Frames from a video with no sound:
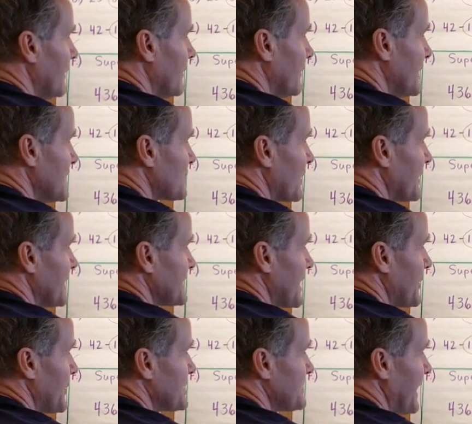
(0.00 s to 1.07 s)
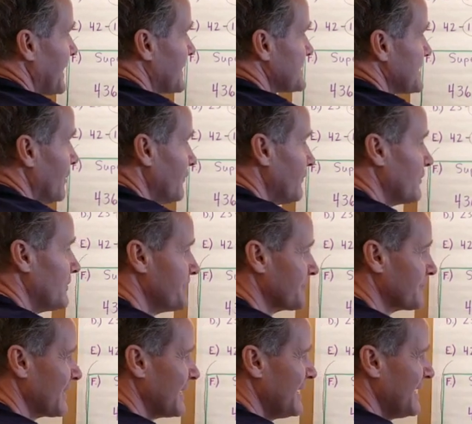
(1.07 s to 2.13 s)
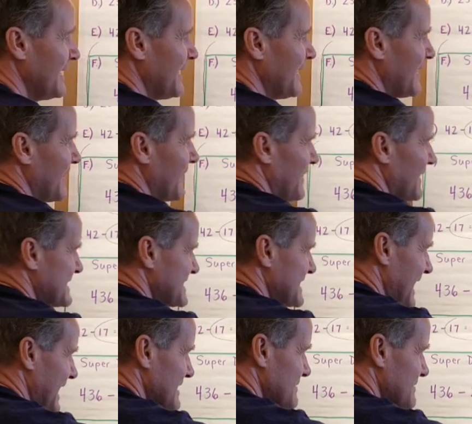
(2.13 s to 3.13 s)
This 100's by itself. This 10's